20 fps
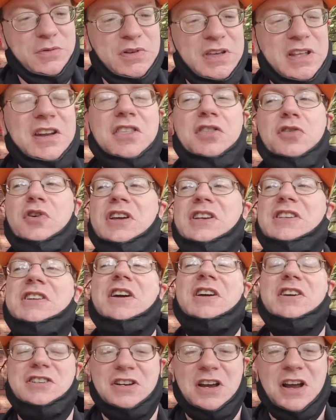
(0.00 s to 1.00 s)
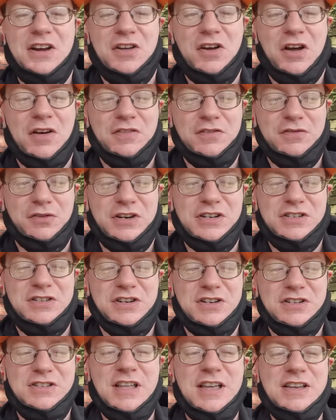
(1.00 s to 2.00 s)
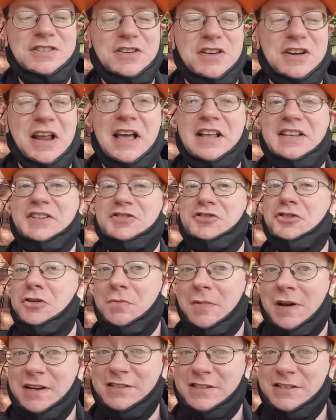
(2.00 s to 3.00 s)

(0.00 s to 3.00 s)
Can we get a three star shiny off of research? That's not asking too